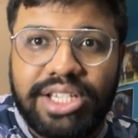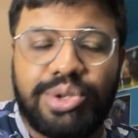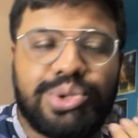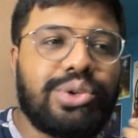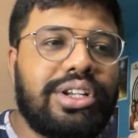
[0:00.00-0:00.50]

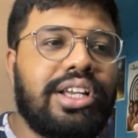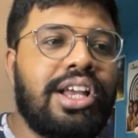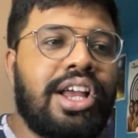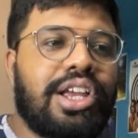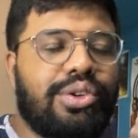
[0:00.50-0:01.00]
Usually,
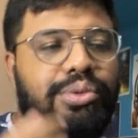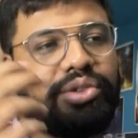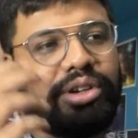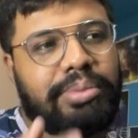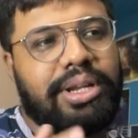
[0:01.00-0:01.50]
you know,
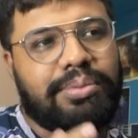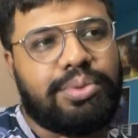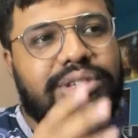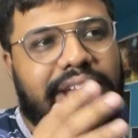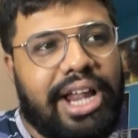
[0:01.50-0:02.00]
Ranbir
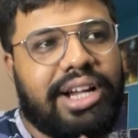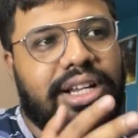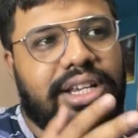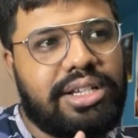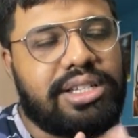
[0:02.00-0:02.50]
Kapoor's character
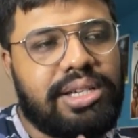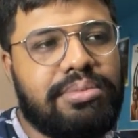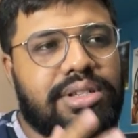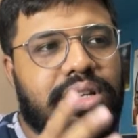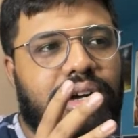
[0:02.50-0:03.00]
here seems